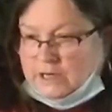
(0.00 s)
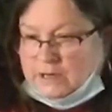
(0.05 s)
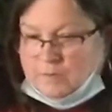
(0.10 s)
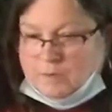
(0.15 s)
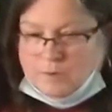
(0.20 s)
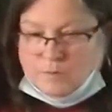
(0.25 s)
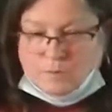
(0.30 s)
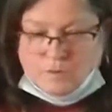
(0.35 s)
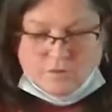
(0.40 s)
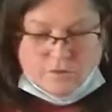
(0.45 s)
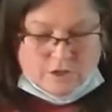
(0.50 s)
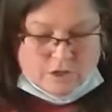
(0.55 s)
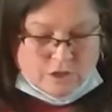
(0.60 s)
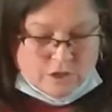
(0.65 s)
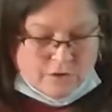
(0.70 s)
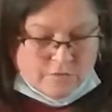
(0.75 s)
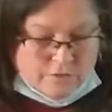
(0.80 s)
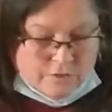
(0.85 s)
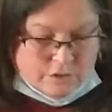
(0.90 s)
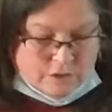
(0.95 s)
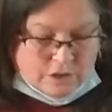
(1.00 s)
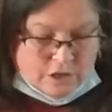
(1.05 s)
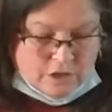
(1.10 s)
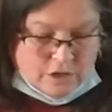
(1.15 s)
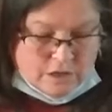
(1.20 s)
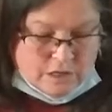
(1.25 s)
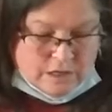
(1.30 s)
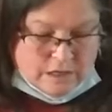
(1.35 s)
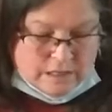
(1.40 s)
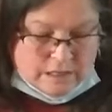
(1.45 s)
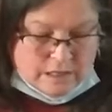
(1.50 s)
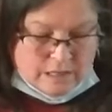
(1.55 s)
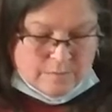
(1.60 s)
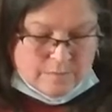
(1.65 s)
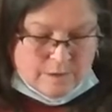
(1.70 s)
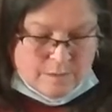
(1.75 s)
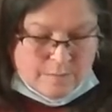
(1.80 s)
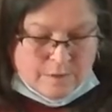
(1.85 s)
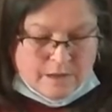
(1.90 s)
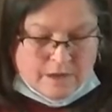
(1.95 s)
Let me move this over so you can
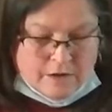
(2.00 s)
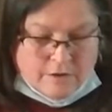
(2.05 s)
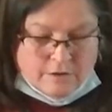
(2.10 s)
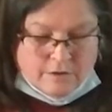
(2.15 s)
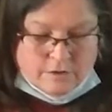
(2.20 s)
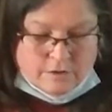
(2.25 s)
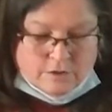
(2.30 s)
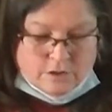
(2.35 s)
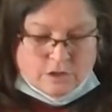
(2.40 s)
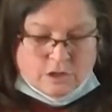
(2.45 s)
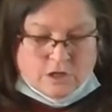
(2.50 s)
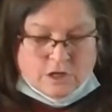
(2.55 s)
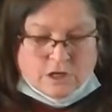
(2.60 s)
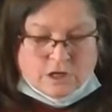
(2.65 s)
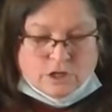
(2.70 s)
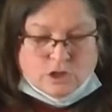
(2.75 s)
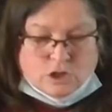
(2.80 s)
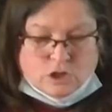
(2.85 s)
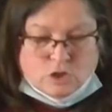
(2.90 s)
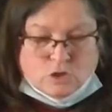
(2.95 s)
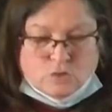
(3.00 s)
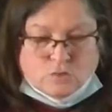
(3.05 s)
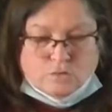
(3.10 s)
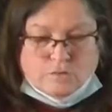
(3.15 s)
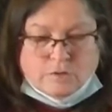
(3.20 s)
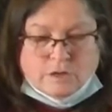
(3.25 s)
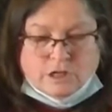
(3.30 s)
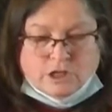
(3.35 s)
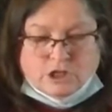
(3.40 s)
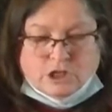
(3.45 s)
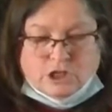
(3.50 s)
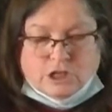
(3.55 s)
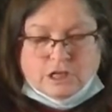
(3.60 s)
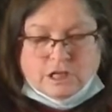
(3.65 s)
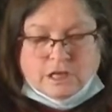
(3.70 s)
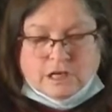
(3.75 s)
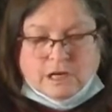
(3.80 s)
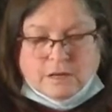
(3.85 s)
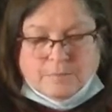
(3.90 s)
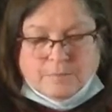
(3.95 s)
see me better. I'm just going to scrunch
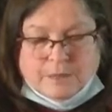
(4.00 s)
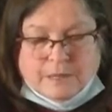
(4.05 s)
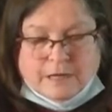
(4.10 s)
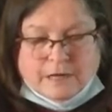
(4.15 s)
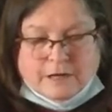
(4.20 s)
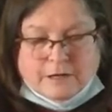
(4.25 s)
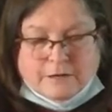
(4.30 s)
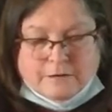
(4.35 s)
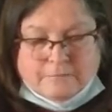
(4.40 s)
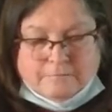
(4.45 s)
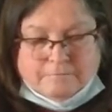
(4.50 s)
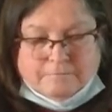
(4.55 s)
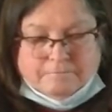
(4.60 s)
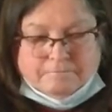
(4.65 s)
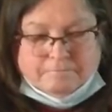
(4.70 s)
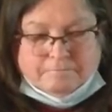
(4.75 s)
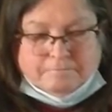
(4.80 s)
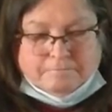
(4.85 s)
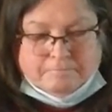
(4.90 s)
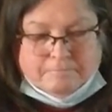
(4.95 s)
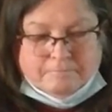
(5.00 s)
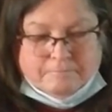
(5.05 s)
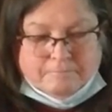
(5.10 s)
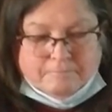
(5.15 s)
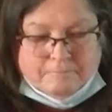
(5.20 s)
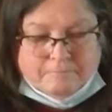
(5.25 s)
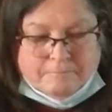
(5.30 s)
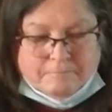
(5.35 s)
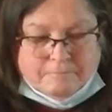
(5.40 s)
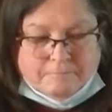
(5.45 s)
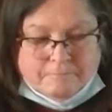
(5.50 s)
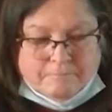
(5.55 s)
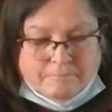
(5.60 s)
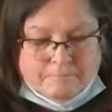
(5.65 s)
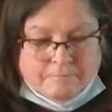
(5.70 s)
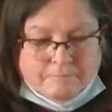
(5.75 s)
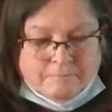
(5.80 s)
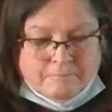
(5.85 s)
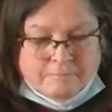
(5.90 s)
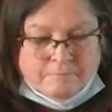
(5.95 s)
it up here.
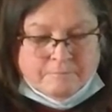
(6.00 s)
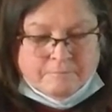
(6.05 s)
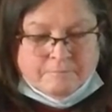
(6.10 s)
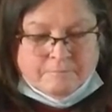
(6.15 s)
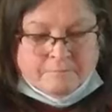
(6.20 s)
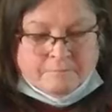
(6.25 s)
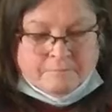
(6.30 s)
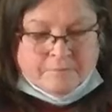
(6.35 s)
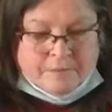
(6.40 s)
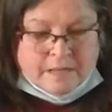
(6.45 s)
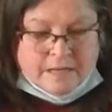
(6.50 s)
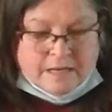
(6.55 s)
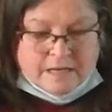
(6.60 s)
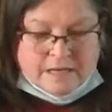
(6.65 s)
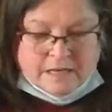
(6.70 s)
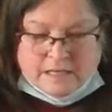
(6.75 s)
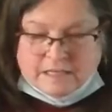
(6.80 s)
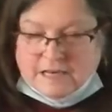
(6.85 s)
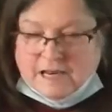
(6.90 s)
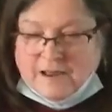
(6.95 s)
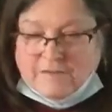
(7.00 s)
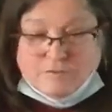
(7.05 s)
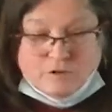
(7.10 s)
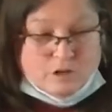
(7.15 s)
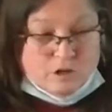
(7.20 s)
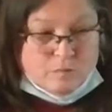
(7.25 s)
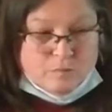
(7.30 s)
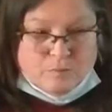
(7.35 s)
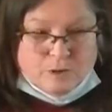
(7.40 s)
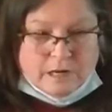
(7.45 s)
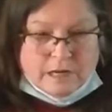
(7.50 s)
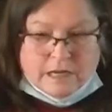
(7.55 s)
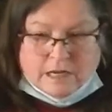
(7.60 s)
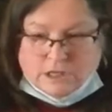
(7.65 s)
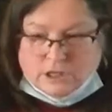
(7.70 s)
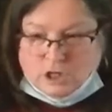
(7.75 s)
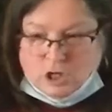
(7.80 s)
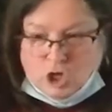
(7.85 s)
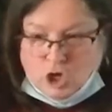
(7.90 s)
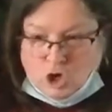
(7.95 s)
It doesn't have to look pretty
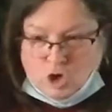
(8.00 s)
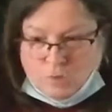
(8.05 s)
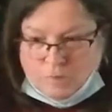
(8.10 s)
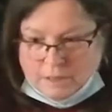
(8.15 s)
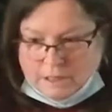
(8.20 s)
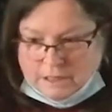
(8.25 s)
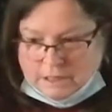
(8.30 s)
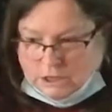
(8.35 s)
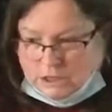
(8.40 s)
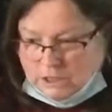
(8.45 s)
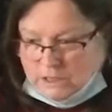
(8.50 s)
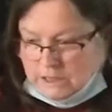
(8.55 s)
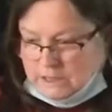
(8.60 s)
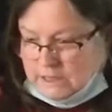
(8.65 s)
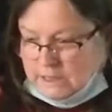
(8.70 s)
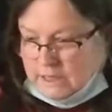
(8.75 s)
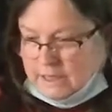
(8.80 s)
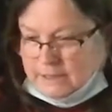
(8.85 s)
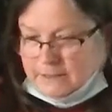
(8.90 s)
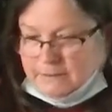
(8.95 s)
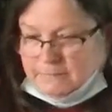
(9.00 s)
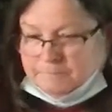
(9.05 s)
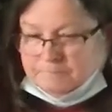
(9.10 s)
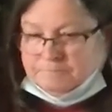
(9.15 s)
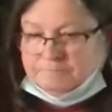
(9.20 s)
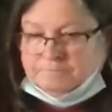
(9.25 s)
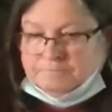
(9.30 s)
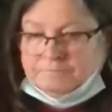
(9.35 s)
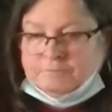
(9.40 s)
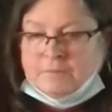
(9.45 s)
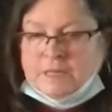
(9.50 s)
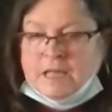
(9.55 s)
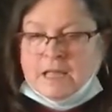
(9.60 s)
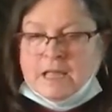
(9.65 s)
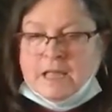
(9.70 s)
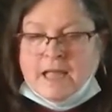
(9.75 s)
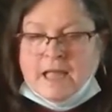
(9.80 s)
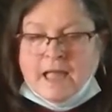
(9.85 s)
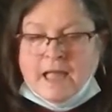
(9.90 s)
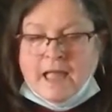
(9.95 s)
because nobody's going to see it.
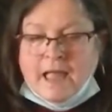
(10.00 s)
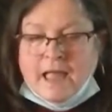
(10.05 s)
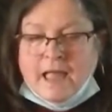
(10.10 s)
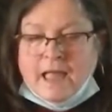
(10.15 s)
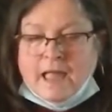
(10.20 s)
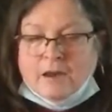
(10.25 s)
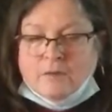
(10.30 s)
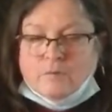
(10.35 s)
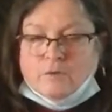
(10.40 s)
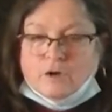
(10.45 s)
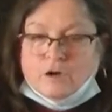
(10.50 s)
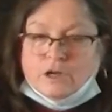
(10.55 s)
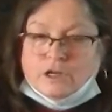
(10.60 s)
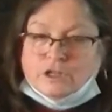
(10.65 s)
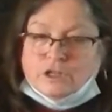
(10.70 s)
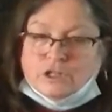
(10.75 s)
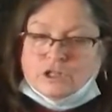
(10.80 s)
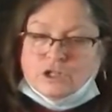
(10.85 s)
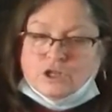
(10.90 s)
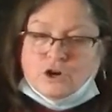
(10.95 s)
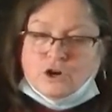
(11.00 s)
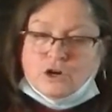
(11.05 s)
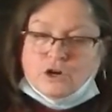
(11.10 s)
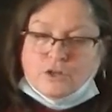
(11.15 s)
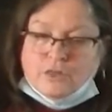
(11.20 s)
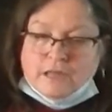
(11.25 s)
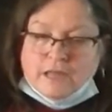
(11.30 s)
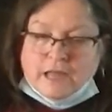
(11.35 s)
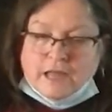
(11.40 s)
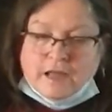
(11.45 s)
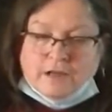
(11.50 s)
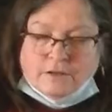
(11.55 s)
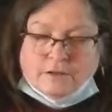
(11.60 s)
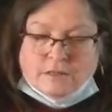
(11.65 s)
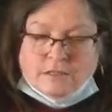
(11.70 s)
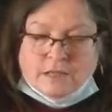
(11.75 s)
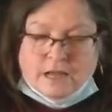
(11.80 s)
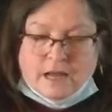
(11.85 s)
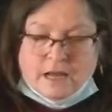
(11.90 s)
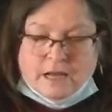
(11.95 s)
And we're going to start on the
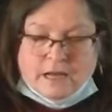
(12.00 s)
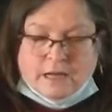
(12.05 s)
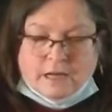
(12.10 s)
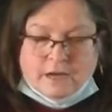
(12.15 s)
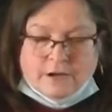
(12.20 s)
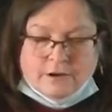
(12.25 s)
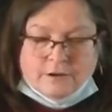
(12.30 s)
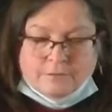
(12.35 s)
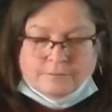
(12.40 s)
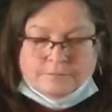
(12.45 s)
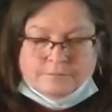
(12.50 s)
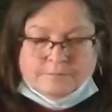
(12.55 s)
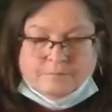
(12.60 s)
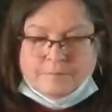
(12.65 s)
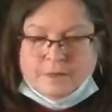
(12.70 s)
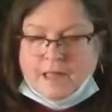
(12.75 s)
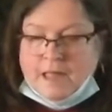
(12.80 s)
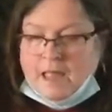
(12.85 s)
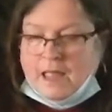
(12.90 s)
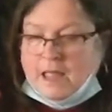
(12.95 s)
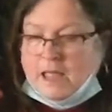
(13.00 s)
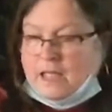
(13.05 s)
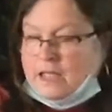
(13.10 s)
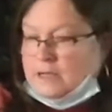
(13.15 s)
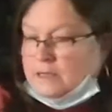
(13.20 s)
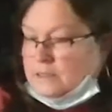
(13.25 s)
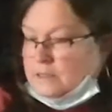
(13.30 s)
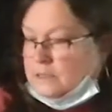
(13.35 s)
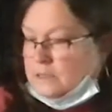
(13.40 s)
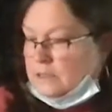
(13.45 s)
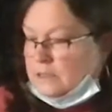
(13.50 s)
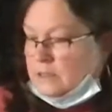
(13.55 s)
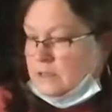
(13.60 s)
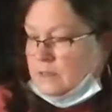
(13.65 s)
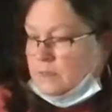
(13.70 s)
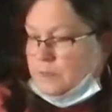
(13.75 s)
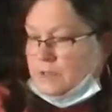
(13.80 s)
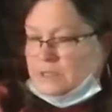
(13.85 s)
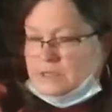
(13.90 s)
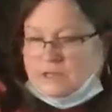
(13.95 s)
outside here. And
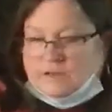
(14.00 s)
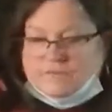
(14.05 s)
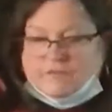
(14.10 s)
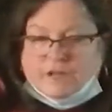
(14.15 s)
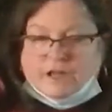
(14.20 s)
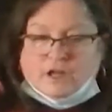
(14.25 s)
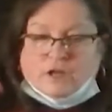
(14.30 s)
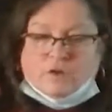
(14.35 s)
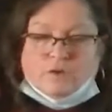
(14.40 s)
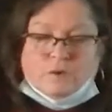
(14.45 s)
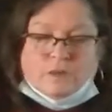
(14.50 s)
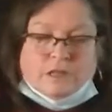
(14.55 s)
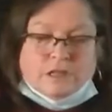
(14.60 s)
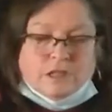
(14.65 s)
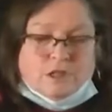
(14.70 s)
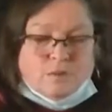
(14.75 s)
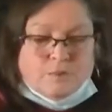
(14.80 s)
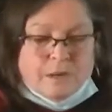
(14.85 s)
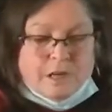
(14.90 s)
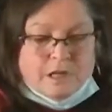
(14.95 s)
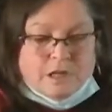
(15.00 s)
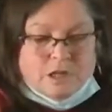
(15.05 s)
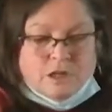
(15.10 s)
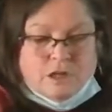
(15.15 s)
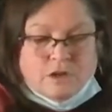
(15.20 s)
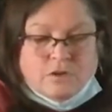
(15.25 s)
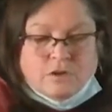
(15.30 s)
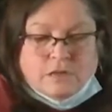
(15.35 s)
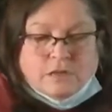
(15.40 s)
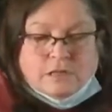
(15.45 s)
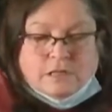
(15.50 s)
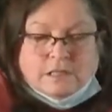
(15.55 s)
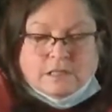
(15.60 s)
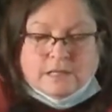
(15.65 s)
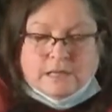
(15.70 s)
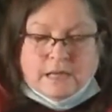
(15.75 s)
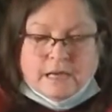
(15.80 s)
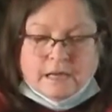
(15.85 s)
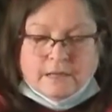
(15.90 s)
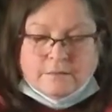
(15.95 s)
let me see if I can do it this way so you can
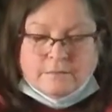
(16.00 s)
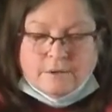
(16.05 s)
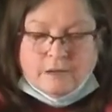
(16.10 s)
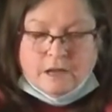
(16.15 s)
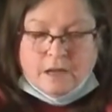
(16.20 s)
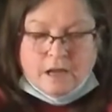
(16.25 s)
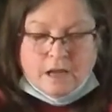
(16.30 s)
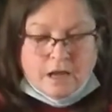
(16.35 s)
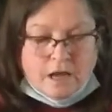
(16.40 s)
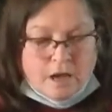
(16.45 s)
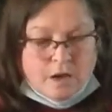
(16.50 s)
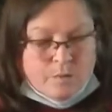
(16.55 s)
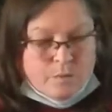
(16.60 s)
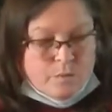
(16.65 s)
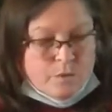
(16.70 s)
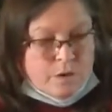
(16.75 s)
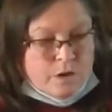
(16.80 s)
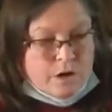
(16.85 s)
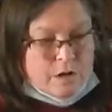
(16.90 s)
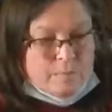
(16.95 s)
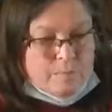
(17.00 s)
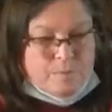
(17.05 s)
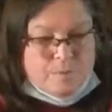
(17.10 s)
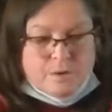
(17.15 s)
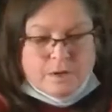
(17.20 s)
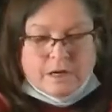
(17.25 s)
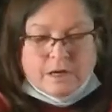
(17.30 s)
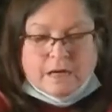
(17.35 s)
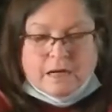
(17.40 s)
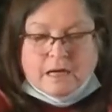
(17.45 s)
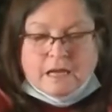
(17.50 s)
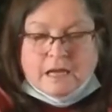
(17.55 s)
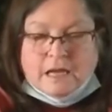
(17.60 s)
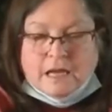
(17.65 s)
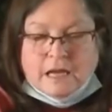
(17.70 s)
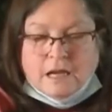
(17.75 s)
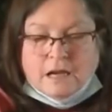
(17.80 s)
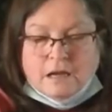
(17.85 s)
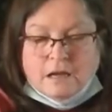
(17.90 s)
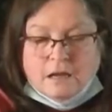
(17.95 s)
see it. We're going to put it
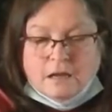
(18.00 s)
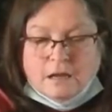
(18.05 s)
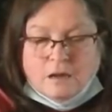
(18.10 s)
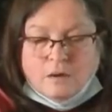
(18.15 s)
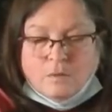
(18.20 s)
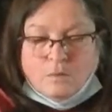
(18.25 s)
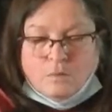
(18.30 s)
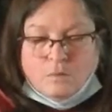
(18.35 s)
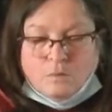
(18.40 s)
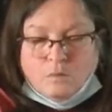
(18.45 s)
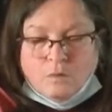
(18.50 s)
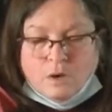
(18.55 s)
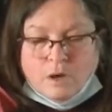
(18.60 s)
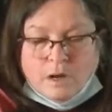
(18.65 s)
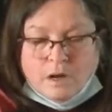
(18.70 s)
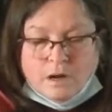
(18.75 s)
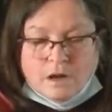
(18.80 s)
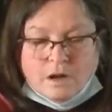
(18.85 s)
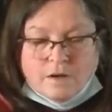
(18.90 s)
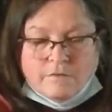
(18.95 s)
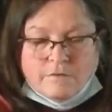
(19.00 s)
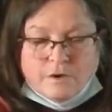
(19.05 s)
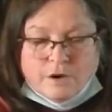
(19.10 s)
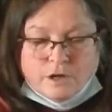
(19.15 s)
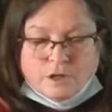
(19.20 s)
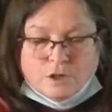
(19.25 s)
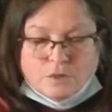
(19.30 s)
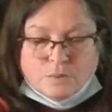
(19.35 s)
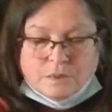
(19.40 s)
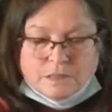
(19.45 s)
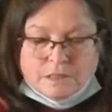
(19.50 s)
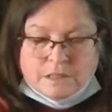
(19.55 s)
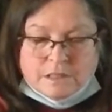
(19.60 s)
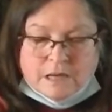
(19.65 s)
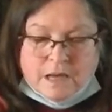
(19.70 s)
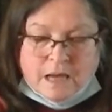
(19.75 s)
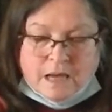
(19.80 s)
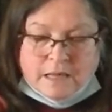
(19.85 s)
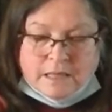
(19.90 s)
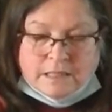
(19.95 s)
in one of our twist
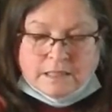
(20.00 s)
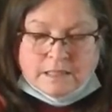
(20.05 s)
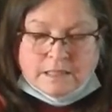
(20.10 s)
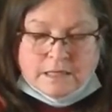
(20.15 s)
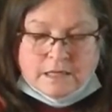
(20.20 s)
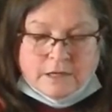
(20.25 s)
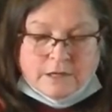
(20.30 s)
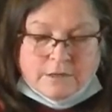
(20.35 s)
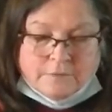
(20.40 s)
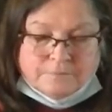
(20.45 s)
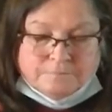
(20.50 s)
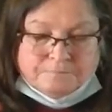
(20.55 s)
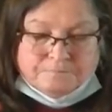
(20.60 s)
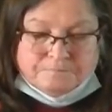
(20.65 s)
ties here.